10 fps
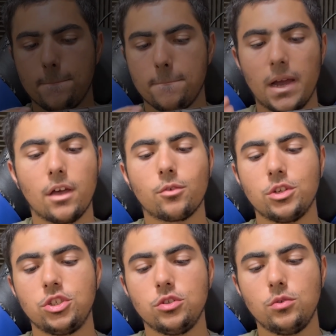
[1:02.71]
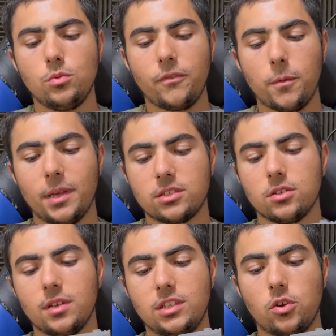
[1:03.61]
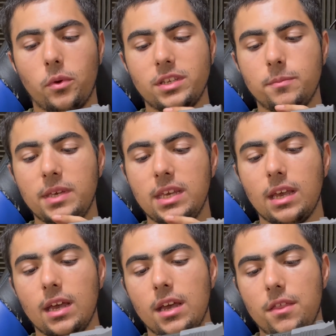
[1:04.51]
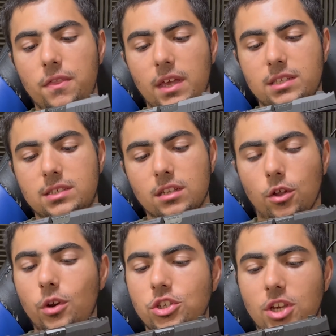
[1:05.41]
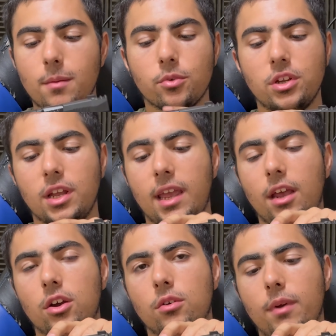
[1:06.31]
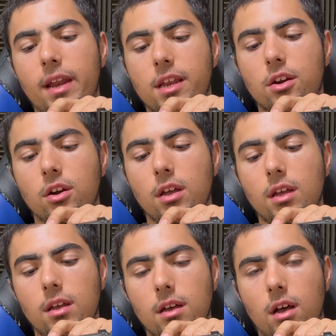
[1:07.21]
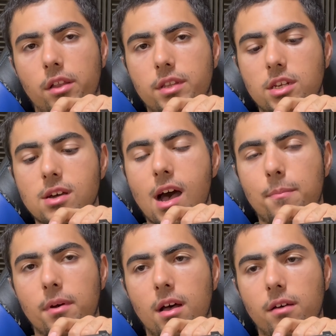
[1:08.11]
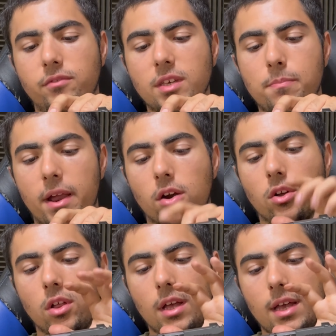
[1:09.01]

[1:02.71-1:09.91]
My other issue with the pistol is going to be this loaded chamber indicator right here on the top of the barrel.